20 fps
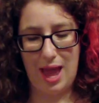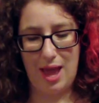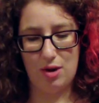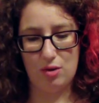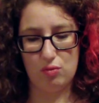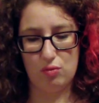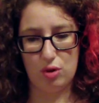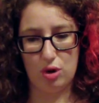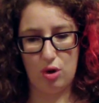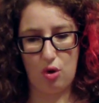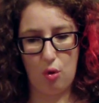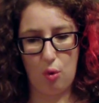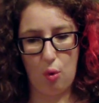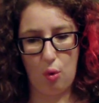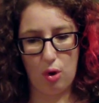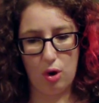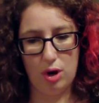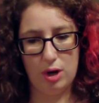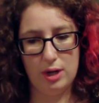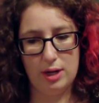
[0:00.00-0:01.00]
and
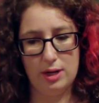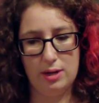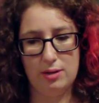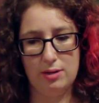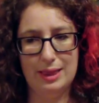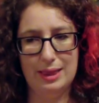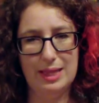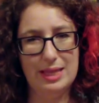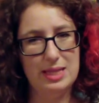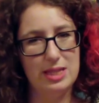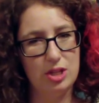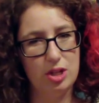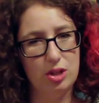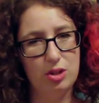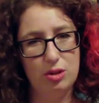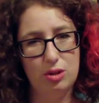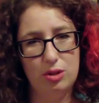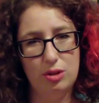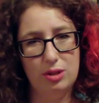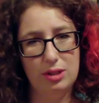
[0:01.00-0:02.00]
record
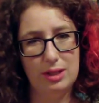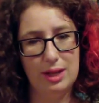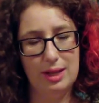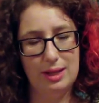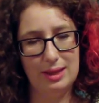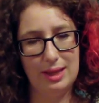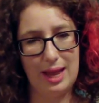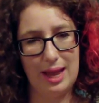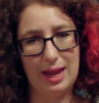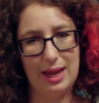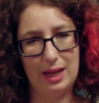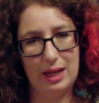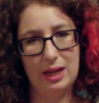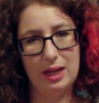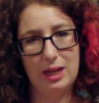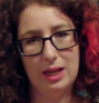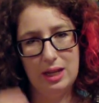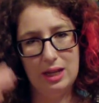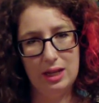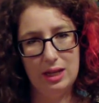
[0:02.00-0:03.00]
listicle
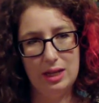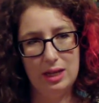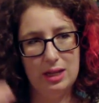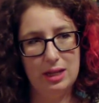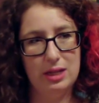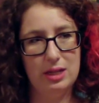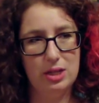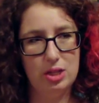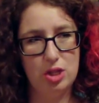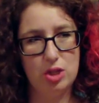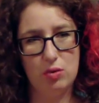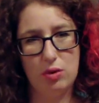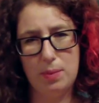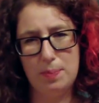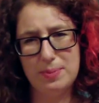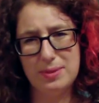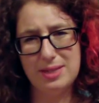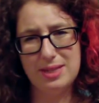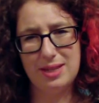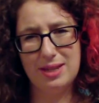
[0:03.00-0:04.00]
like
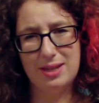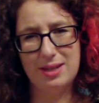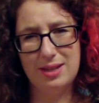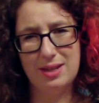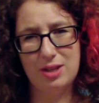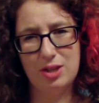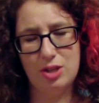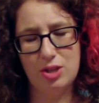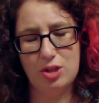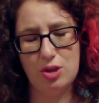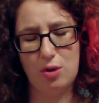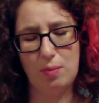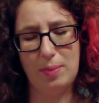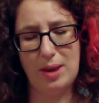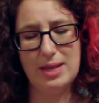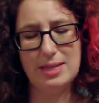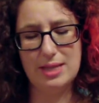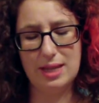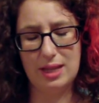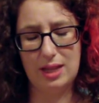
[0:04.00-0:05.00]
scripts so
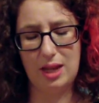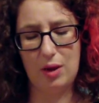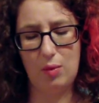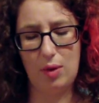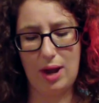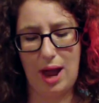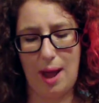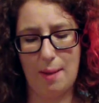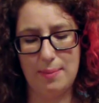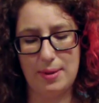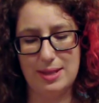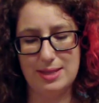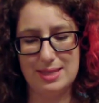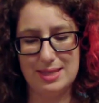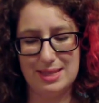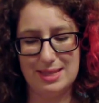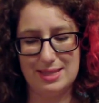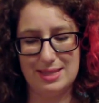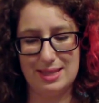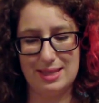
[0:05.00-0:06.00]
basically what happens
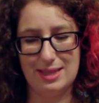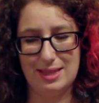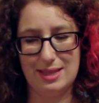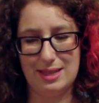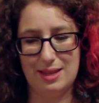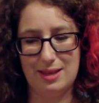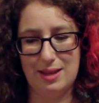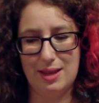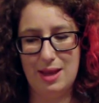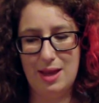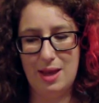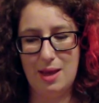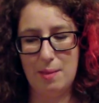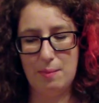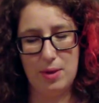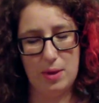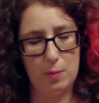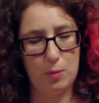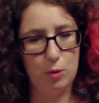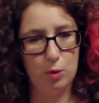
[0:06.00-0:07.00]
is that the
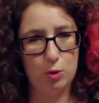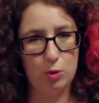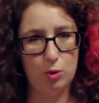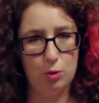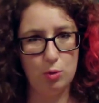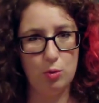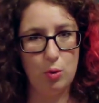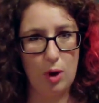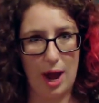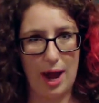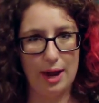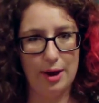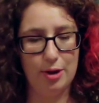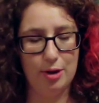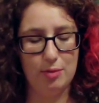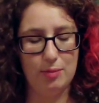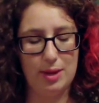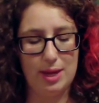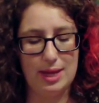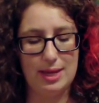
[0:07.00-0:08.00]
people who
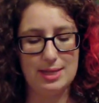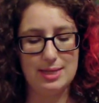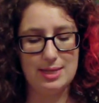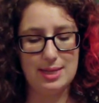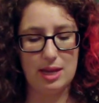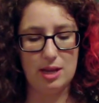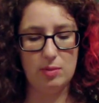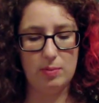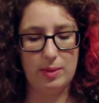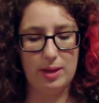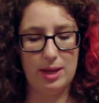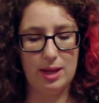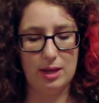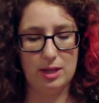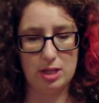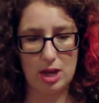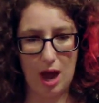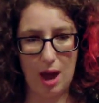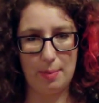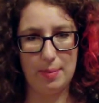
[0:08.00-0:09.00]
hired me send me
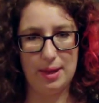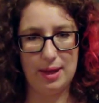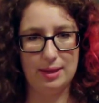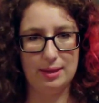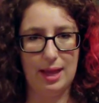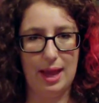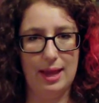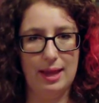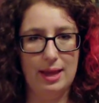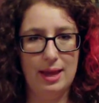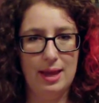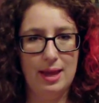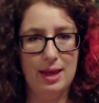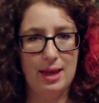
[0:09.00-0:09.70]
a topic like